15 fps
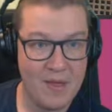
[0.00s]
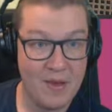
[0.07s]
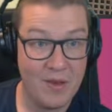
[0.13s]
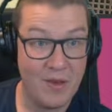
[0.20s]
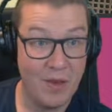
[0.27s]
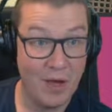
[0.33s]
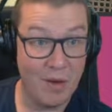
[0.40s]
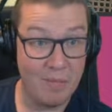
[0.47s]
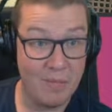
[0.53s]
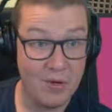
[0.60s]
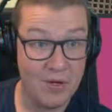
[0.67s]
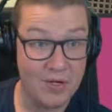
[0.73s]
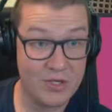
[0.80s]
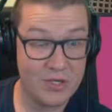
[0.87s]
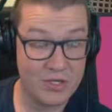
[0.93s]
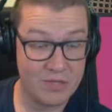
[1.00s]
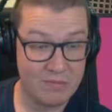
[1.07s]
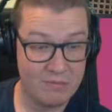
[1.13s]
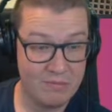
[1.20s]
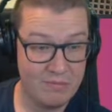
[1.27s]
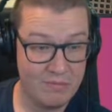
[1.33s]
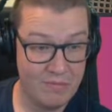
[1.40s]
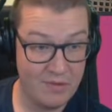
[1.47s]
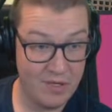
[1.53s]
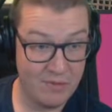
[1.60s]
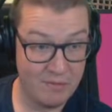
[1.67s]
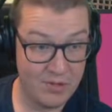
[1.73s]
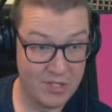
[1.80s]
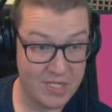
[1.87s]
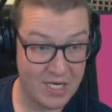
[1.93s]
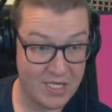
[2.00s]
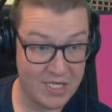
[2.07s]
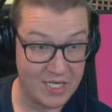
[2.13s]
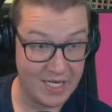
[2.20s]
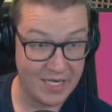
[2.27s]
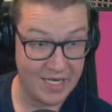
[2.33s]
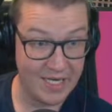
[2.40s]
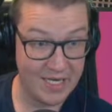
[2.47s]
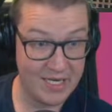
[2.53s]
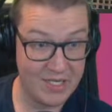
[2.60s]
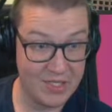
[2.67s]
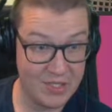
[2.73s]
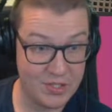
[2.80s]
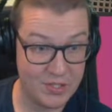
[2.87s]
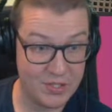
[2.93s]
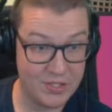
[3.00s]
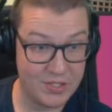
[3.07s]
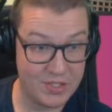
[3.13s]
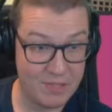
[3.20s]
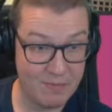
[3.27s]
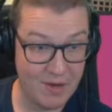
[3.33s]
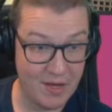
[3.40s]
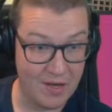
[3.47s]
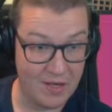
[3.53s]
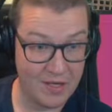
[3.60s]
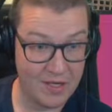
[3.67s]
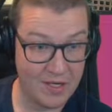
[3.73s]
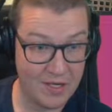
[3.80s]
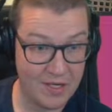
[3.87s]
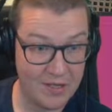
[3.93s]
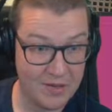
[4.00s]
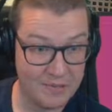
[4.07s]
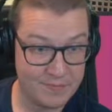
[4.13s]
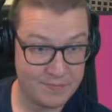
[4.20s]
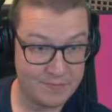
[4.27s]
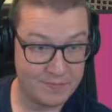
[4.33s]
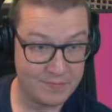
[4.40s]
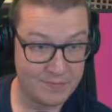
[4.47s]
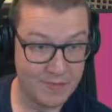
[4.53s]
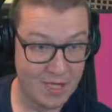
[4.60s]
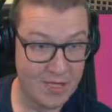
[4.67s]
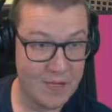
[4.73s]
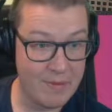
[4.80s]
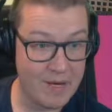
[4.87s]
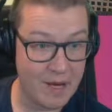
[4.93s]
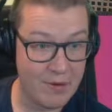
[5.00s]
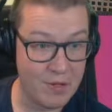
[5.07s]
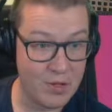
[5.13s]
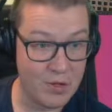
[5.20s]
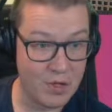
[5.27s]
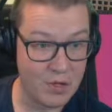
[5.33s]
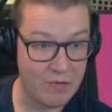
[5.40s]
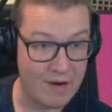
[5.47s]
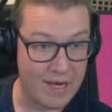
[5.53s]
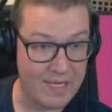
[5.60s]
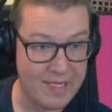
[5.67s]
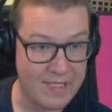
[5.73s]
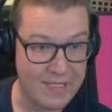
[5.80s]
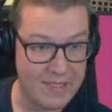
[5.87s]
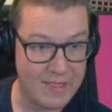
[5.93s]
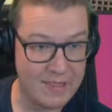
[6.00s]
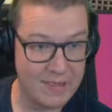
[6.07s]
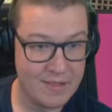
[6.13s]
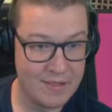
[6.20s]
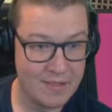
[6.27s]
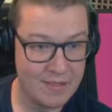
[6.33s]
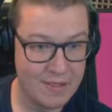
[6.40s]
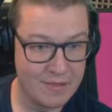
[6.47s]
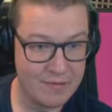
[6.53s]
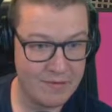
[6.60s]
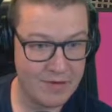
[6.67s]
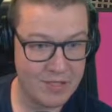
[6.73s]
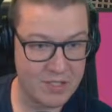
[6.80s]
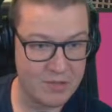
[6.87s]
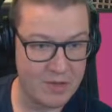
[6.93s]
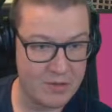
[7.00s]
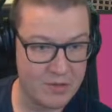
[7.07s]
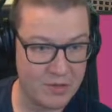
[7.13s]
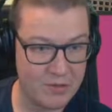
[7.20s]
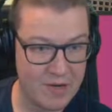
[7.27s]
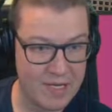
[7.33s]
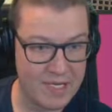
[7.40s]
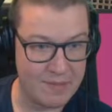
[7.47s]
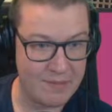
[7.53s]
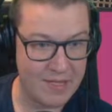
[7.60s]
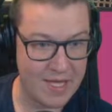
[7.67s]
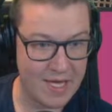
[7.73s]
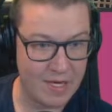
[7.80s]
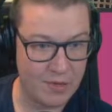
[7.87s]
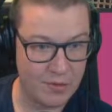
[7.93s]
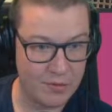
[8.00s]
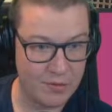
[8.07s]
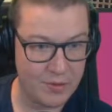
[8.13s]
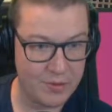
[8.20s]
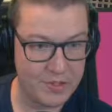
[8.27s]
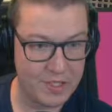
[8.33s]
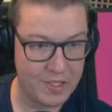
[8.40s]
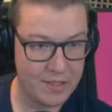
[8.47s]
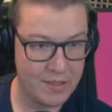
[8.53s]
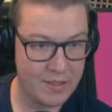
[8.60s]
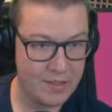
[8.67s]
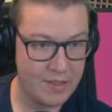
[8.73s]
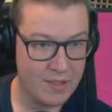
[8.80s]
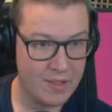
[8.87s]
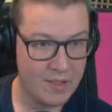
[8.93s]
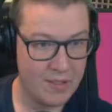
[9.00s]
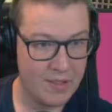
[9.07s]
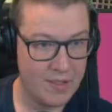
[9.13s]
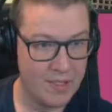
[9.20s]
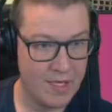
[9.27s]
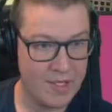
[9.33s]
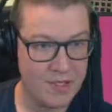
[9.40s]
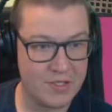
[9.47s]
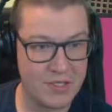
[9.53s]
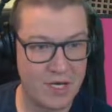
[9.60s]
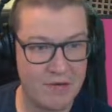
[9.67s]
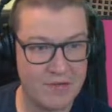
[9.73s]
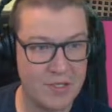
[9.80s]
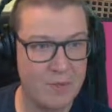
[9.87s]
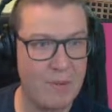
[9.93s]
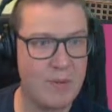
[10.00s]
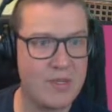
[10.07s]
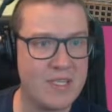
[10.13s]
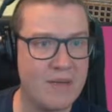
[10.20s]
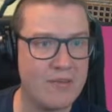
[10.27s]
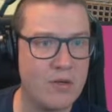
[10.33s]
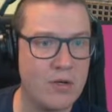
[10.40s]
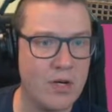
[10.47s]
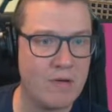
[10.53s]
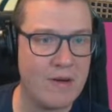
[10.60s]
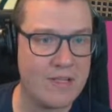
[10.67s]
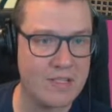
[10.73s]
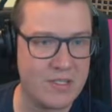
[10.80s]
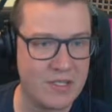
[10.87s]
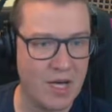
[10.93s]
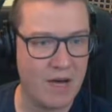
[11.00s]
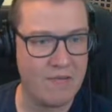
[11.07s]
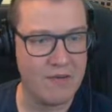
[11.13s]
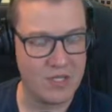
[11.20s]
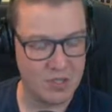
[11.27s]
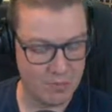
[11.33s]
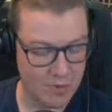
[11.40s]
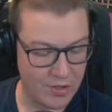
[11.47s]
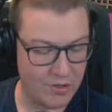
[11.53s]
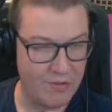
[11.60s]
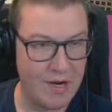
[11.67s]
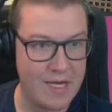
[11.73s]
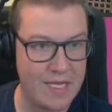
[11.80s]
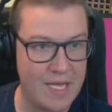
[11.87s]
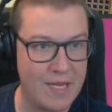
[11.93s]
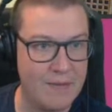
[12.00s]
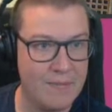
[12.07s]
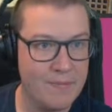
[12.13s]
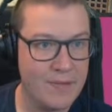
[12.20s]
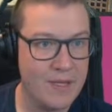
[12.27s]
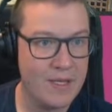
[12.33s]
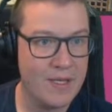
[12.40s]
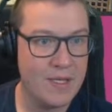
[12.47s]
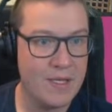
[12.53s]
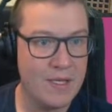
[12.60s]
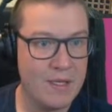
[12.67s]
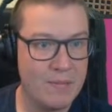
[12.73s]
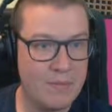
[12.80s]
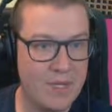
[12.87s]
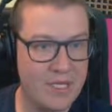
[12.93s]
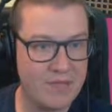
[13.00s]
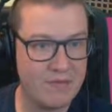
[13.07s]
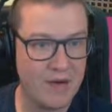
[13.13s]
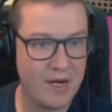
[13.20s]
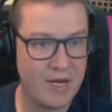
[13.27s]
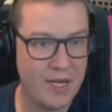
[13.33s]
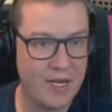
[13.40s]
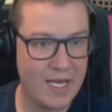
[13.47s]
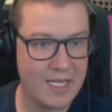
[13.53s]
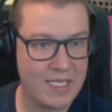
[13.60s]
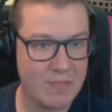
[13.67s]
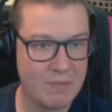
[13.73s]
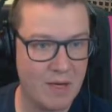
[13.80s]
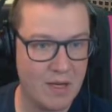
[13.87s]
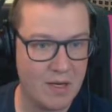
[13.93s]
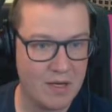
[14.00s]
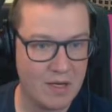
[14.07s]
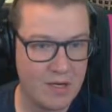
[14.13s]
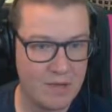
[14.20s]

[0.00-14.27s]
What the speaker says: Not much. Not much, actually. It is just the pollock. Oh, there we go, the cuckoo wrasse. We've got some of those already, but they're cold water. And the starfish. So we must have cuckoo wrasse and starfish in one already then. But that's fine. Atlantic pollock.